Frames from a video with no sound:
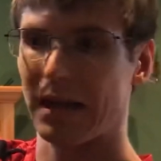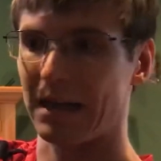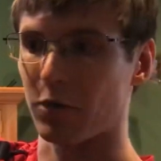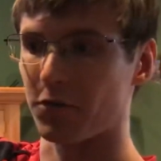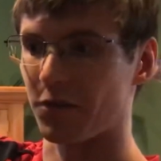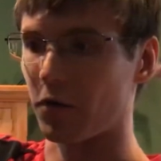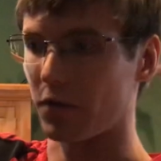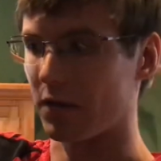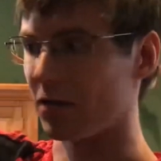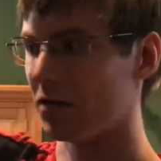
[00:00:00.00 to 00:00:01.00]

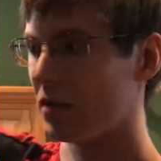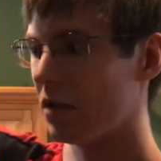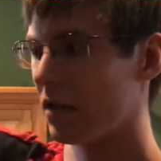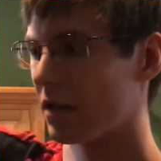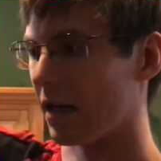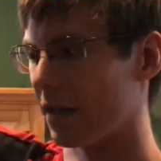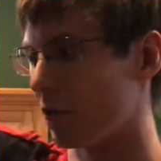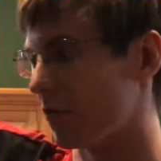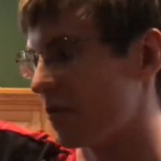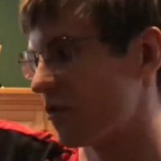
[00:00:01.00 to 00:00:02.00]
Arizona
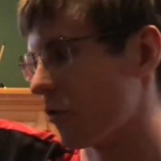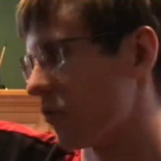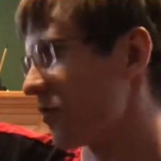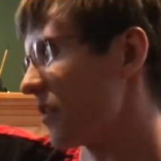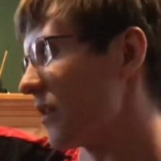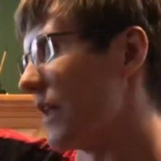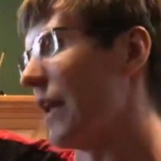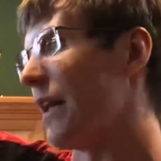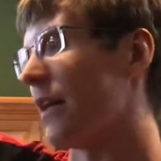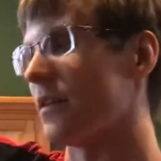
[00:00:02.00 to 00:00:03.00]
Coyotes jersey,
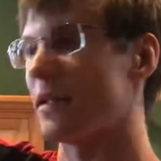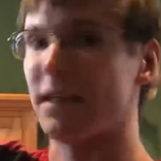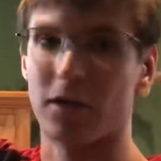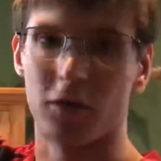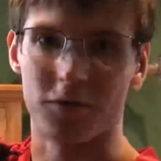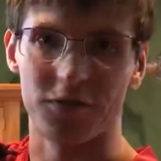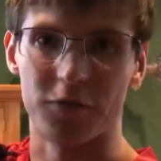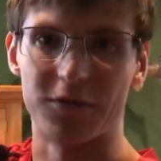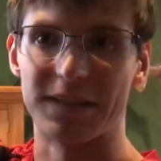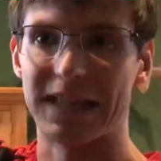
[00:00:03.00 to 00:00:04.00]
and it
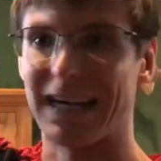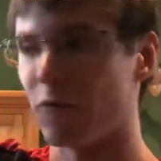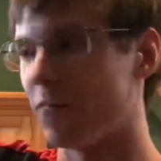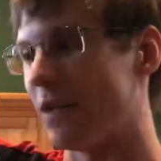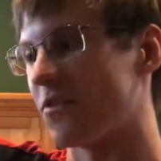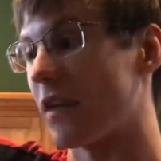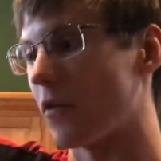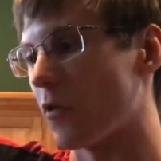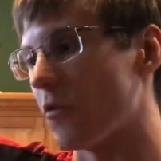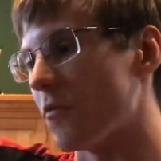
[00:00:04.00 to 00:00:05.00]
also did that with my
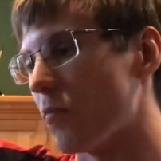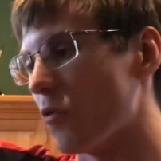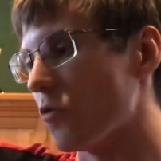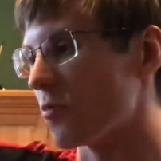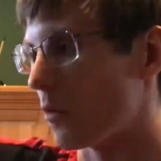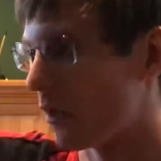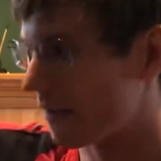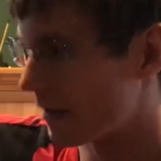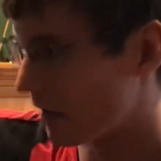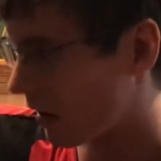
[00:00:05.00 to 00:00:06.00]
St. Louis Blues one.